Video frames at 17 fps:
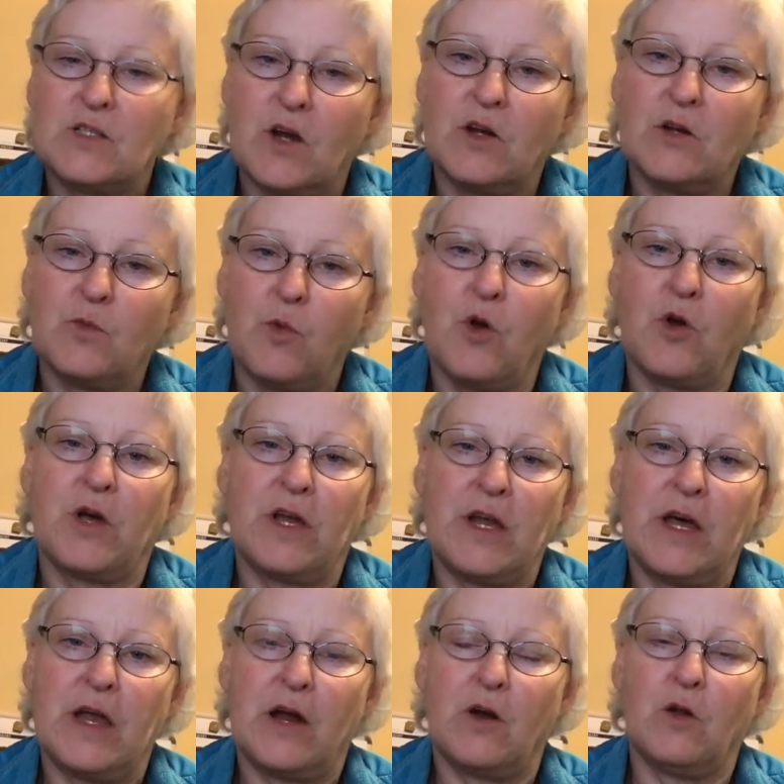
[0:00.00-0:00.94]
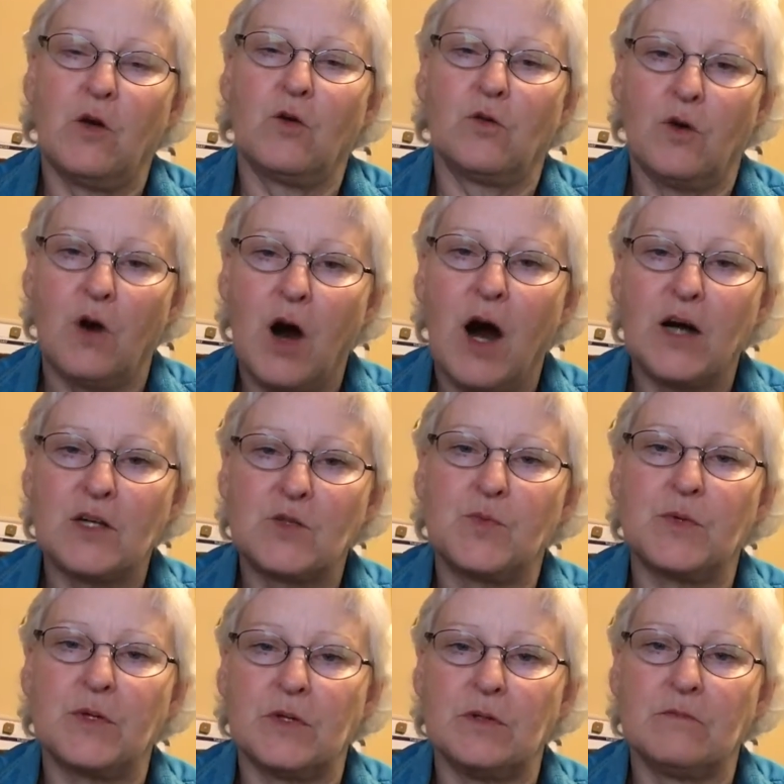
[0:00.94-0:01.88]
started working at our local
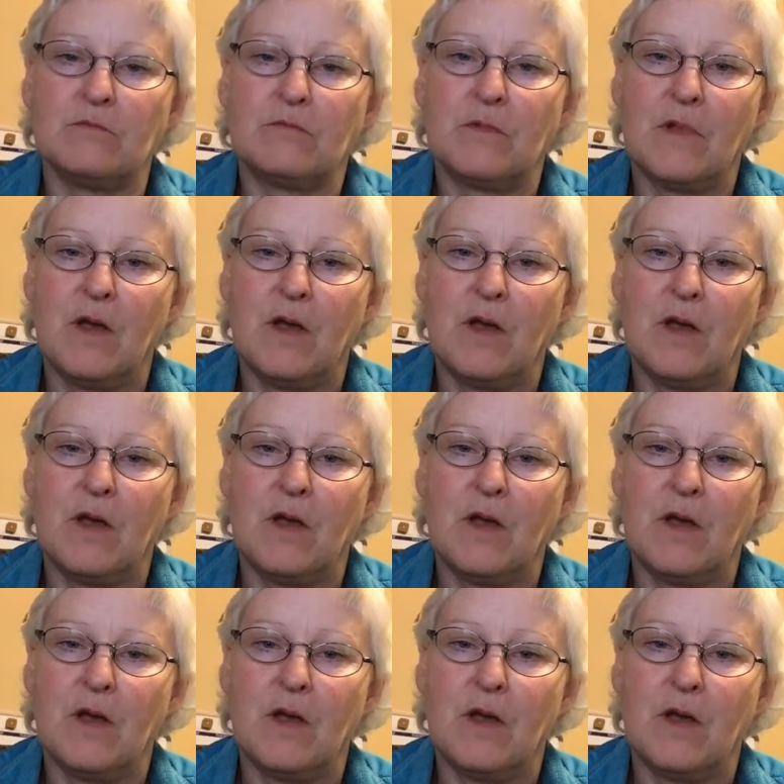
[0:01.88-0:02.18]
hospital